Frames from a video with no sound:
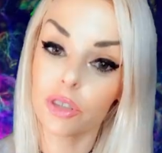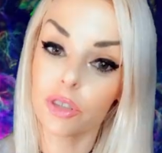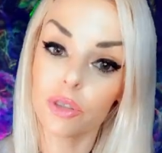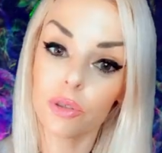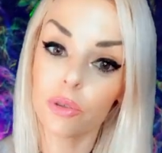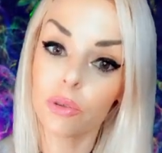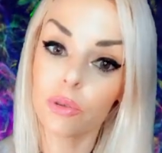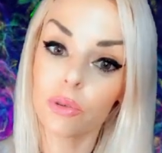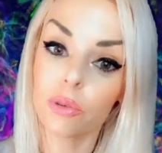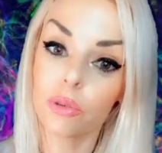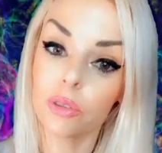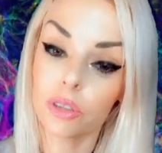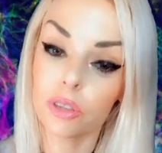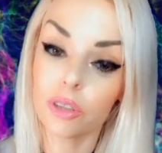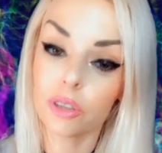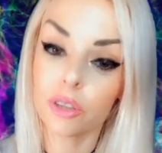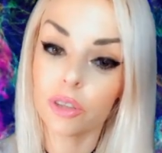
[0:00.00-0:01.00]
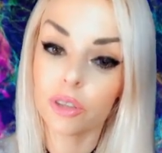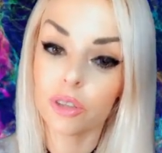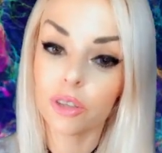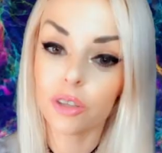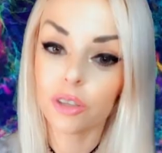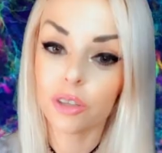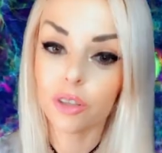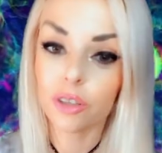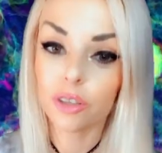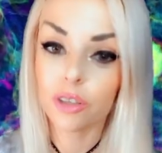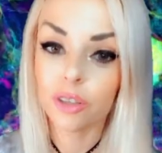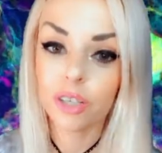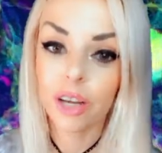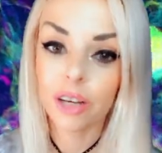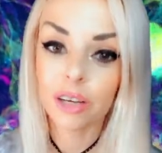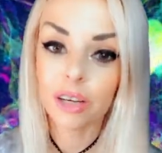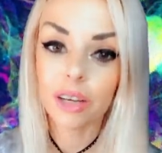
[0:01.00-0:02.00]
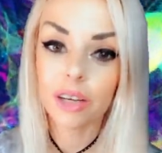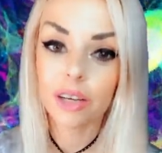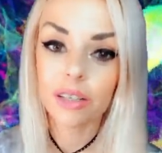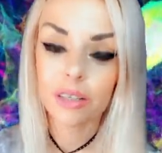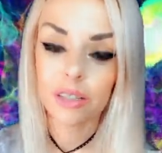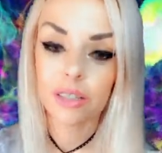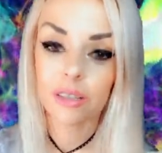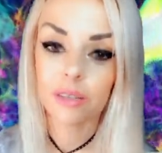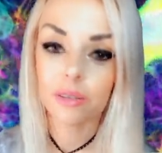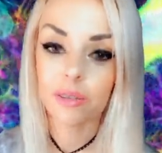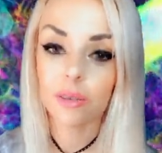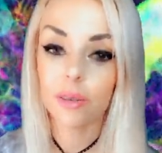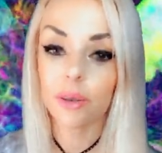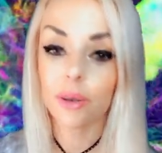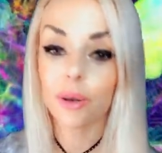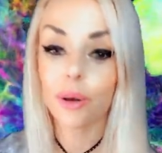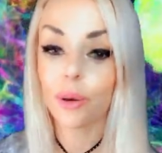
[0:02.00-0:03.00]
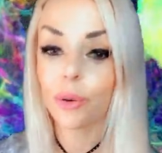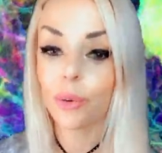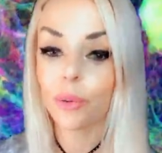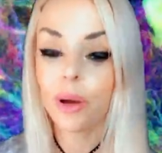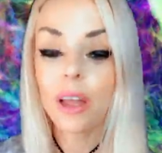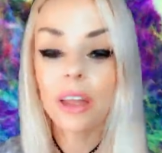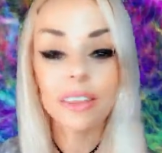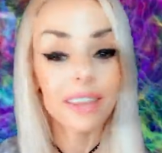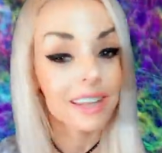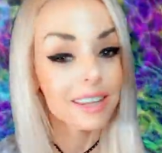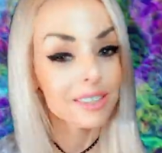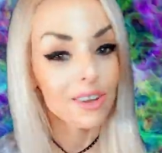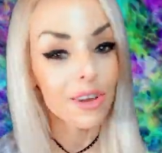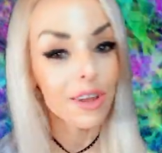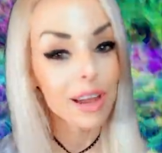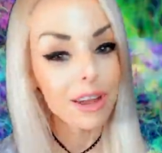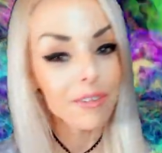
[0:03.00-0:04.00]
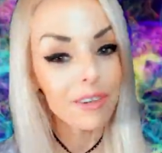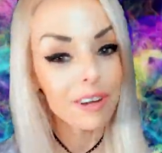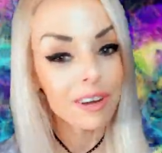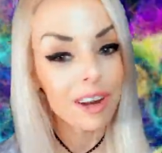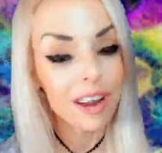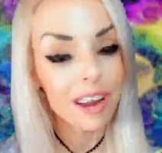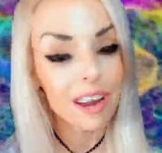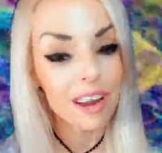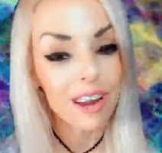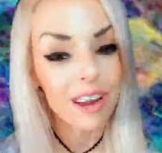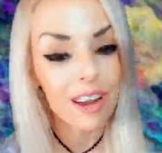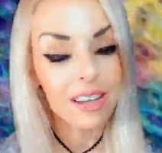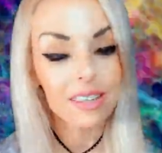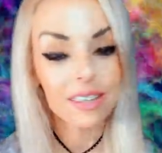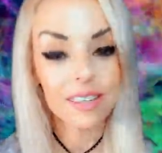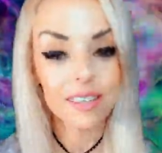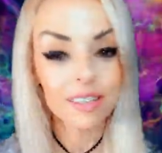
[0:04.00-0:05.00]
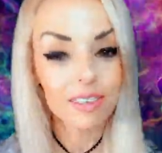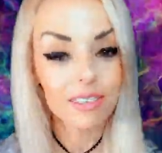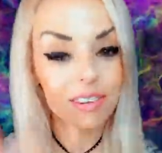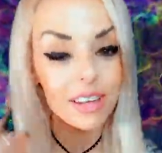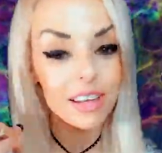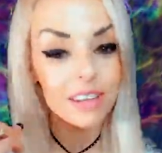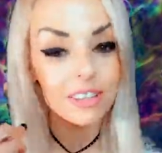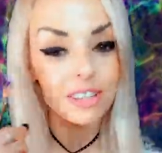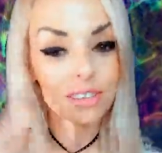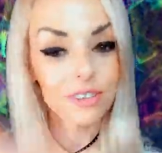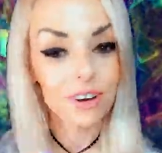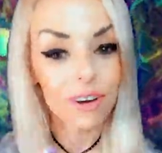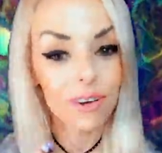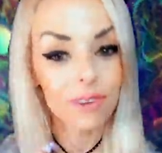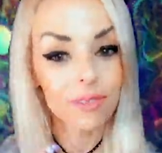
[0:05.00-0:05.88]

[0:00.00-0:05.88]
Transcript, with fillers: to do with other techniques. So, that's all I have for today, guys. i a